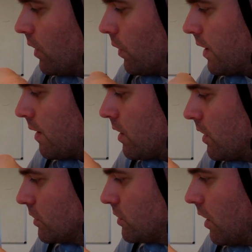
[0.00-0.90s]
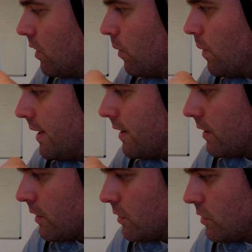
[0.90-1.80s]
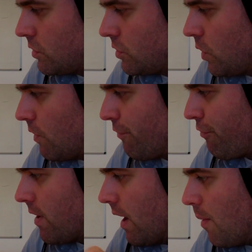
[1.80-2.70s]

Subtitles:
Okay, so when we link 2 and 3